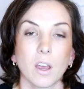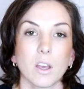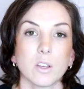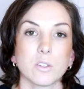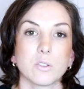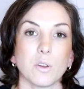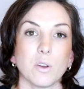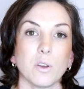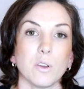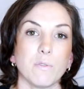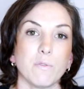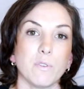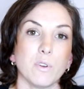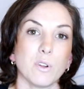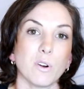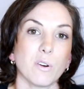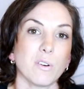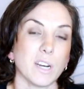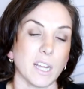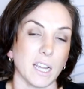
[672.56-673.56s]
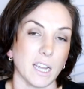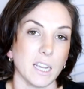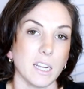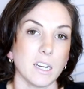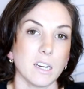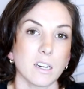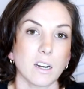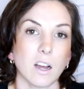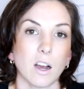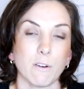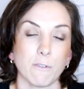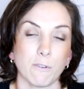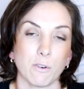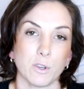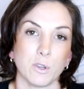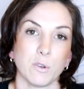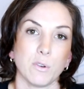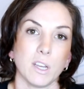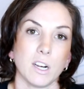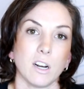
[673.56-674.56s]
So if you don't eat enough, or
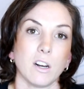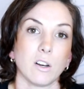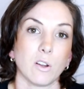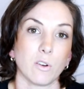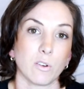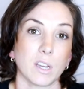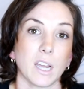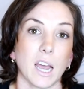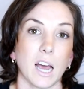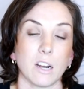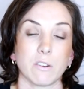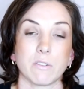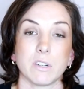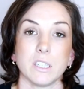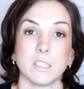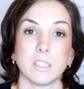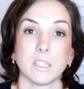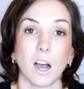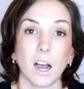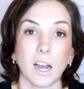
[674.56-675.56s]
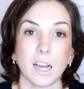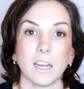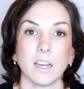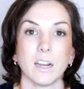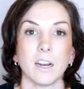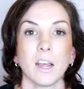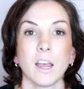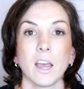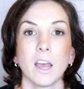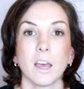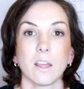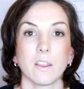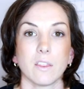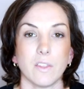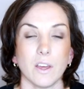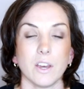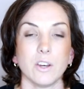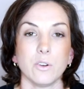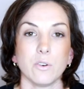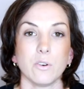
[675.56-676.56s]
you eat a low calorie diet,
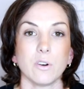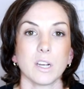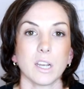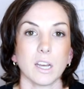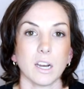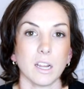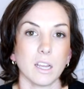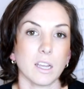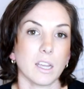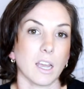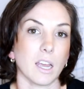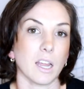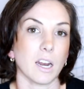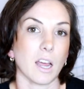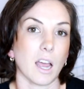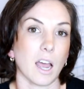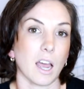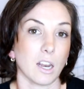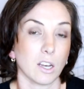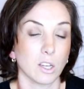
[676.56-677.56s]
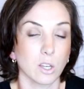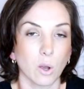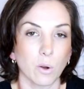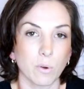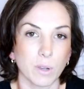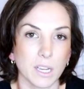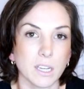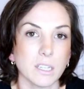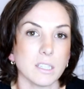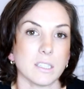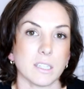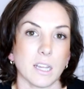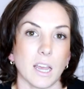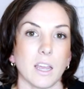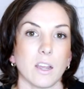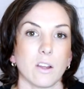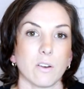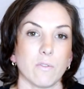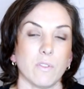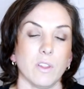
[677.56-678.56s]
then you're gonna get a low
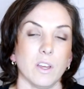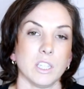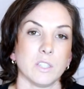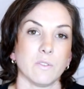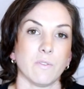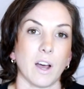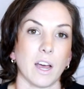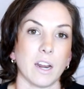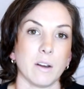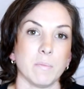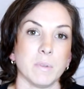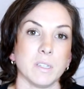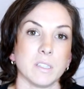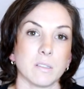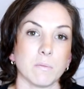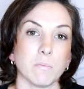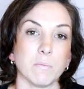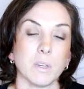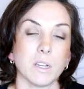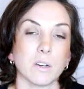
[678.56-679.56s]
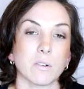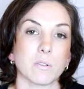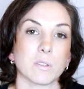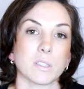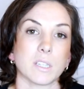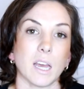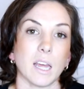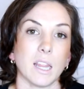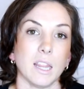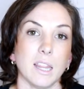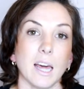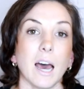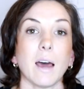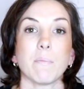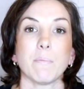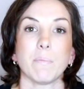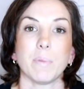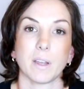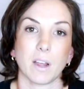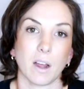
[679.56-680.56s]
intake of these vitamins and minerals, and
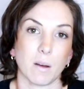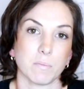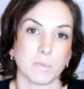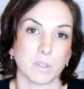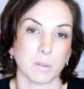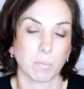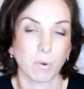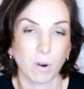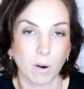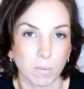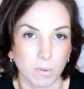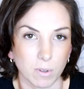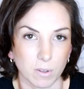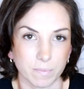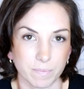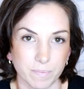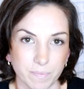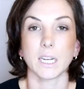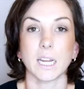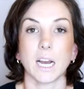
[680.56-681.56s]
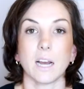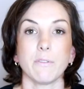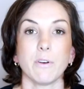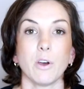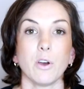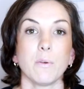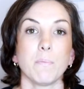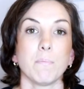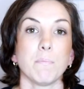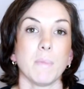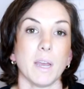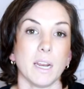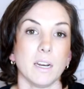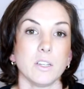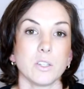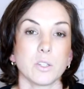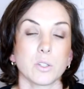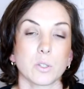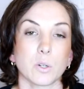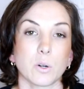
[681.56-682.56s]
that becomes a problem. Now, I've heard many
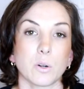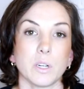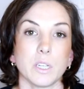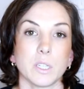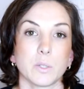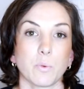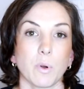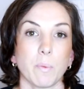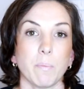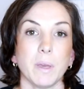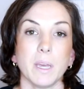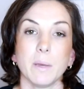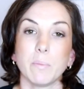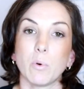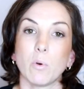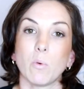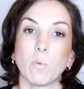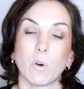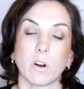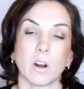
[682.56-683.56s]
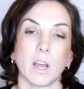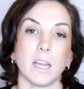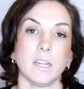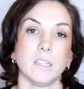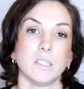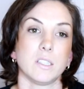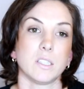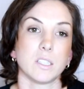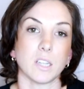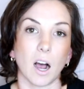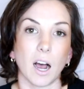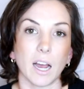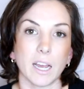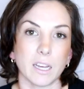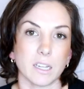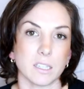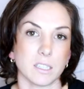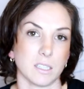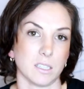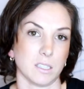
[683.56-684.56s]
stories where people want a
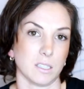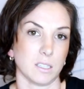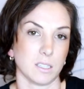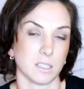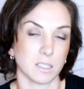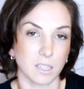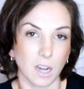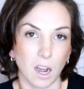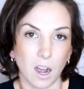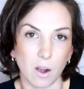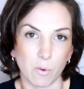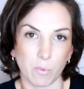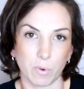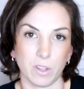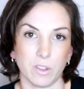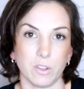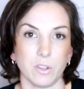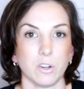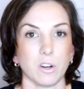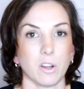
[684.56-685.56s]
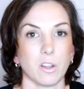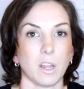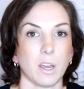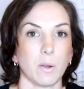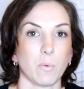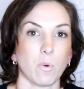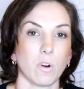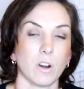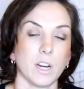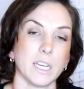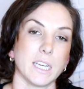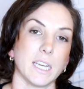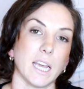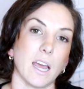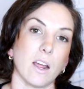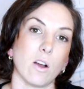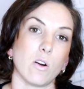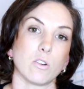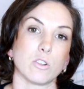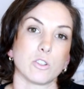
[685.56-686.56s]
diet to start with. You know, they want to
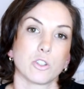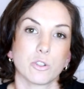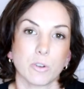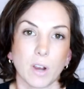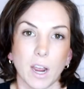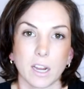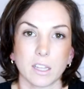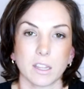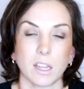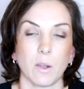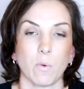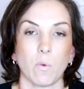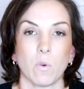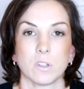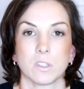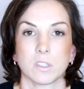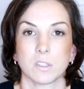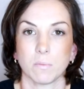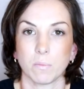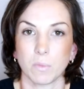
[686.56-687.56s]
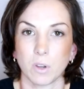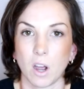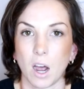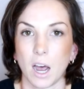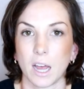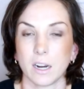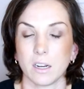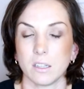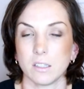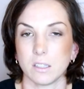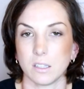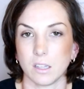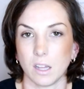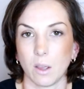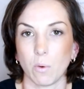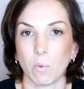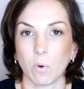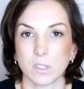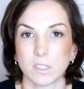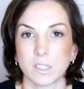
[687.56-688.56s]
get on track, they want some guidance, and
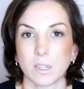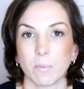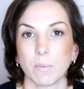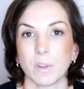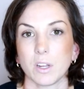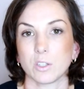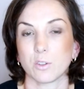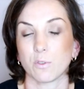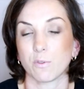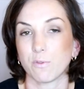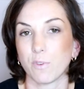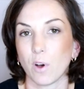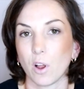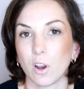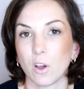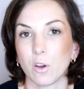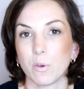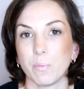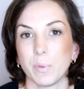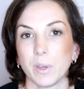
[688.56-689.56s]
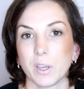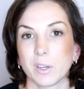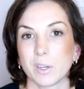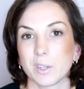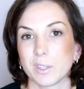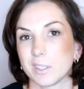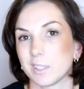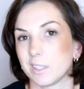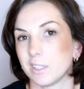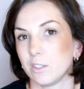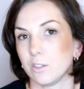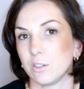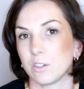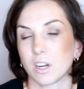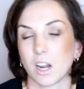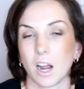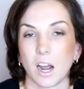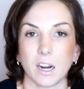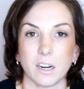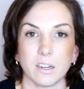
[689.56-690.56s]
they want something to follow, because you
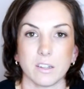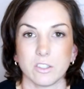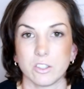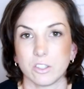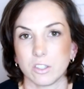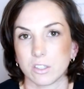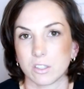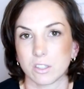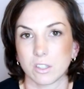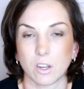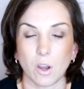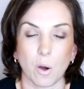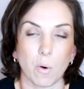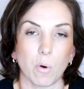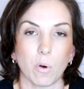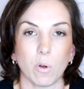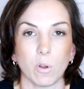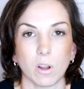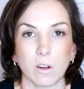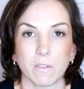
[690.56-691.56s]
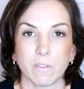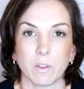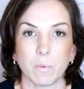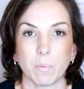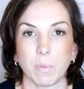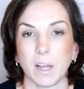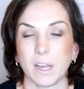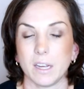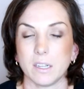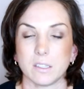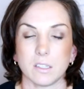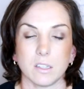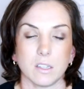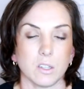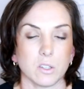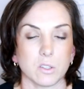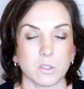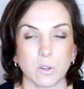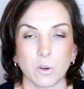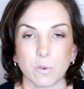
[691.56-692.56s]
kind of just go all over the place and
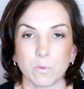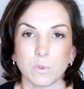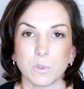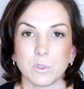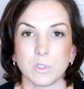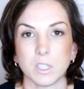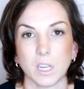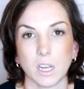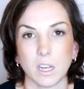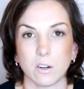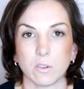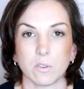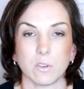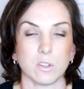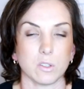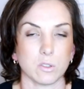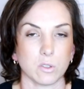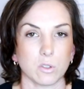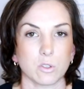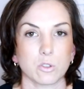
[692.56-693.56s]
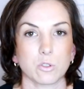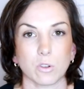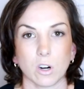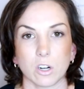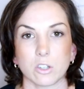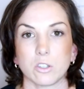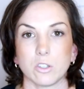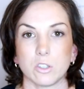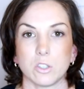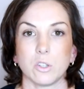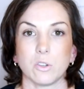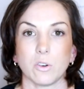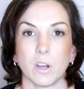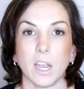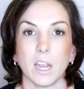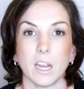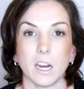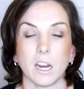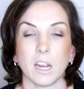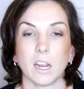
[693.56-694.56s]
there's no routine or there's no structure to your
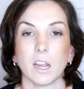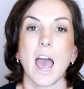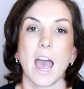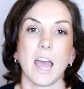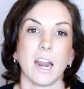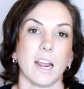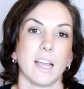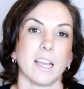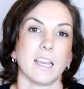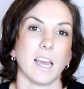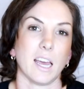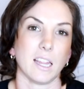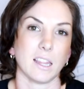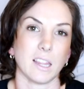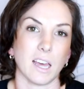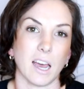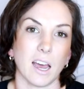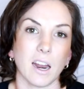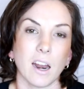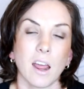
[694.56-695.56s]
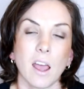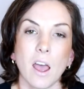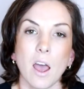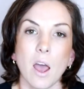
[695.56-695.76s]
eating. And I get that.